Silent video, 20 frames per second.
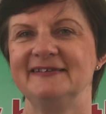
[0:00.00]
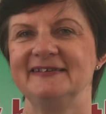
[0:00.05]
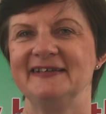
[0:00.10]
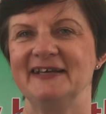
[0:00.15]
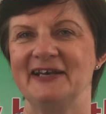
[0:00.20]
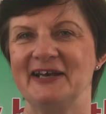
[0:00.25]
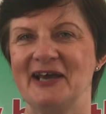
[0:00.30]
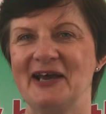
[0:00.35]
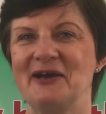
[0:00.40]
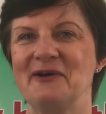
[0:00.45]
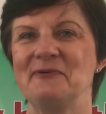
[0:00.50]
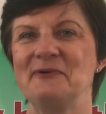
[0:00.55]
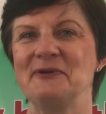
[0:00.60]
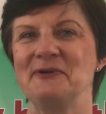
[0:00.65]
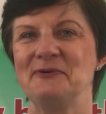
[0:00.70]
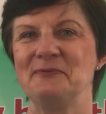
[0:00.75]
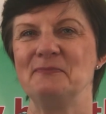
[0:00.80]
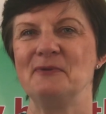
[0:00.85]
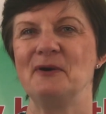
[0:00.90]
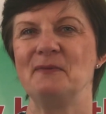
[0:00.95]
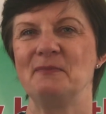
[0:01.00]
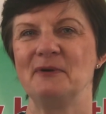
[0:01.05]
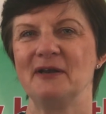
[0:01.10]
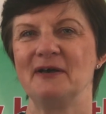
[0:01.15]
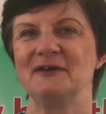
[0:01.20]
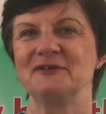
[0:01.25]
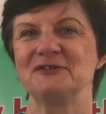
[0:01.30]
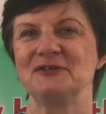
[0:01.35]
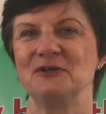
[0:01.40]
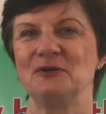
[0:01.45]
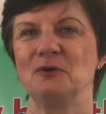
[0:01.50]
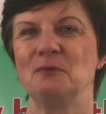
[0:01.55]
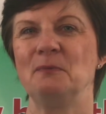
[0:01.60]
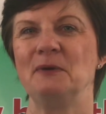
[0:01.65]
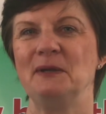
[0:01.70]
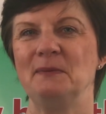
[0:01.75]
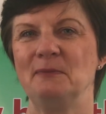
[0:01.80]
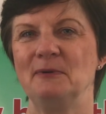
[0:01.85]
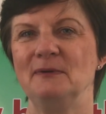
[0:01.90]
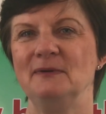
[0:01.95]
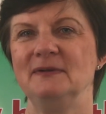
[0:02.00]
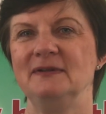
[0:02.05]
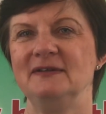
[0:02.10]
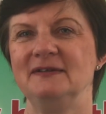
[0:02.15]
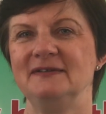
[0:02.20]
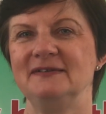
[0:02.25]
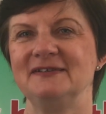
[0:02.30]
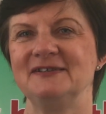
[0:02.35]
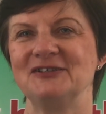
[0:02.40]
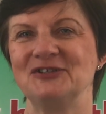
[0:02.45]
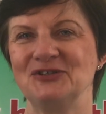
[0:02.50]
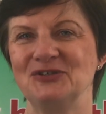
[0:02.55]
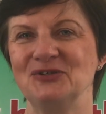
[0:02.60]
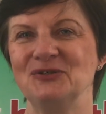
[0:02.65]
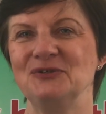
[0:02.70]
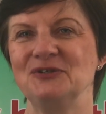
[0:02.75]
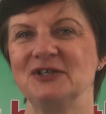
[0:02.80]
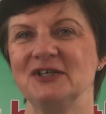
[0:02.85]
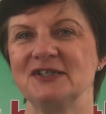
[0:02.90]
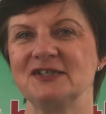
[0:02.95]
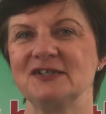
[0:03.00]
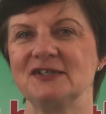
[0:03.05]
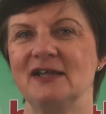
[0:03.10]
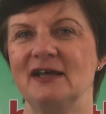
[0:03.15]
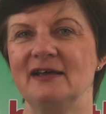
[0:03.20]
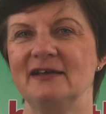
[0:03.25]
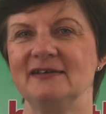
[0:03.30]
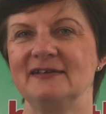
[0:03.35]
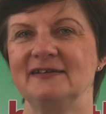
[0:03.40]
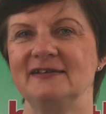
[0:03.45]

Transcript: And how are you mobilizing your people to do just that?